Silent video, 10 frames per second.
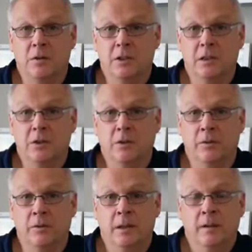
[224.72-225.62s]
using it
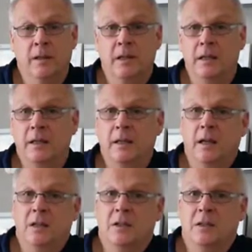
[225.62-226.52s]
on ear
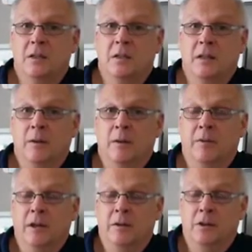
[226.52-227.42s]
cases, and
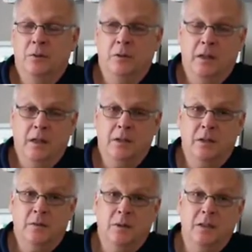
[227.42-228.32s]
we've had 2
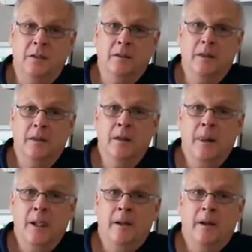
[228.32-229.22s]
cases recently
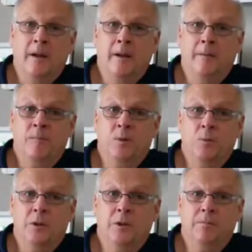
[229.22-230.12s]

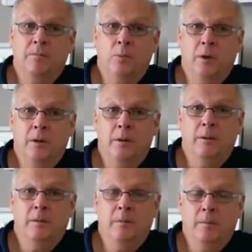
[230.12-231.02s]
which
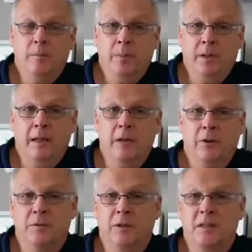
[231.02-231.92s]
were being head
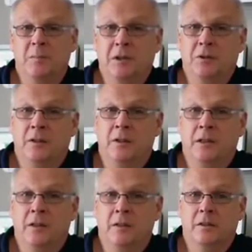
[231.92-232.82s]
off to the specialist
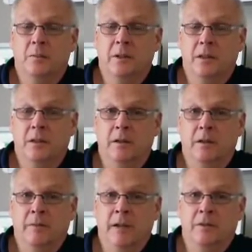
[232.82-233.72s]
centre
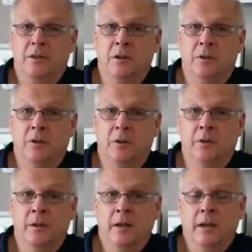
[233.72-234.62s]
to have surgery
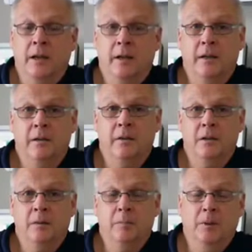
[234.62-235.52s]
on,
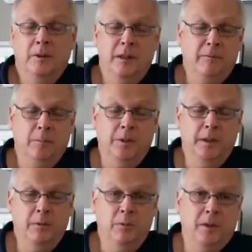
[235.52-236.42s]
and
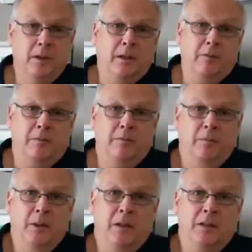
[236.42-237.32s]
unbelievably we have
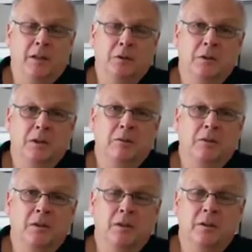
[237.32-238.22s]
made such a
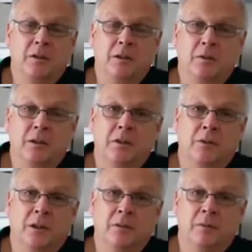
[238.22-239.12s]
difference that surgery is
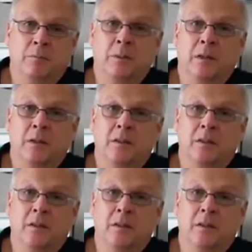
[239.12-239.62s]
not even being